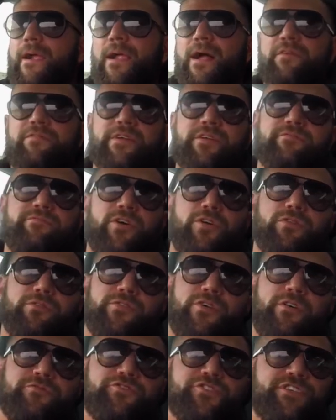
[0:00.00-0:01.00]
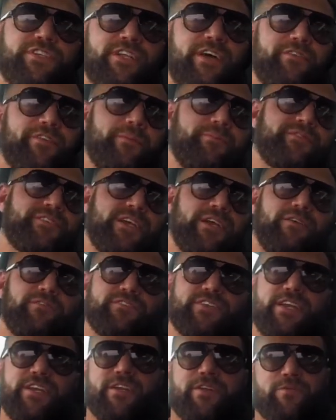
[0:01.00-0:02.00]
I think Volvo have just let
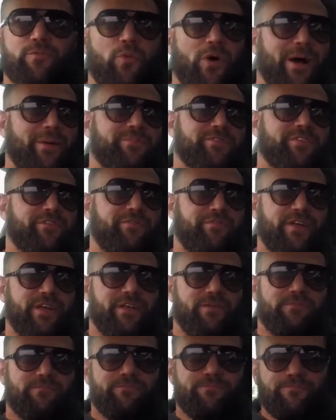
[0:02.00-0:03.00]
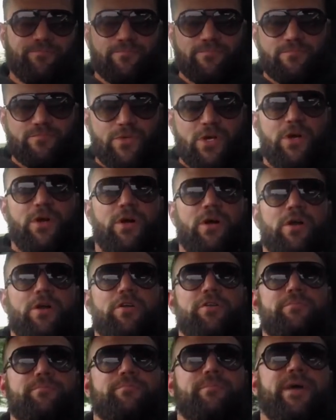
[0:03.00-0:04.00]
themselves in and wiped their feet,
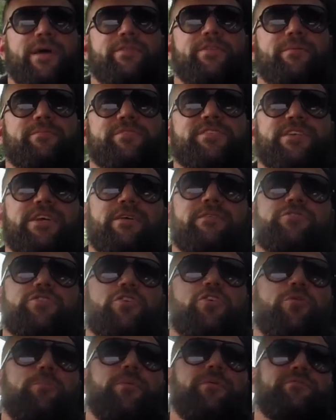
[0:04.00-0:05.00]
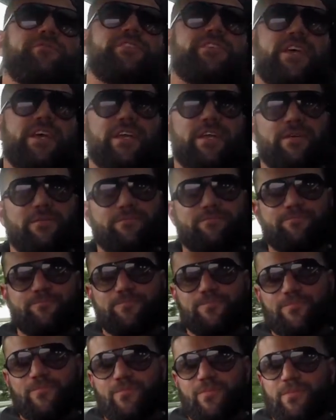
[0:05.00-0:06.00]
gone and made themselves a cup of tea,
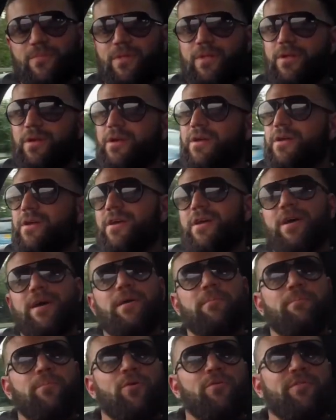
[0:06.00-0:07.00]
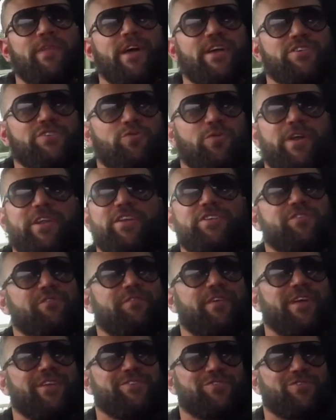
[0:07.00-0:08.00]
and put their Swedish
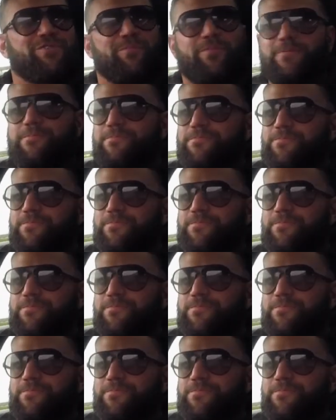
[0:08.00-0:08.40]
feet up.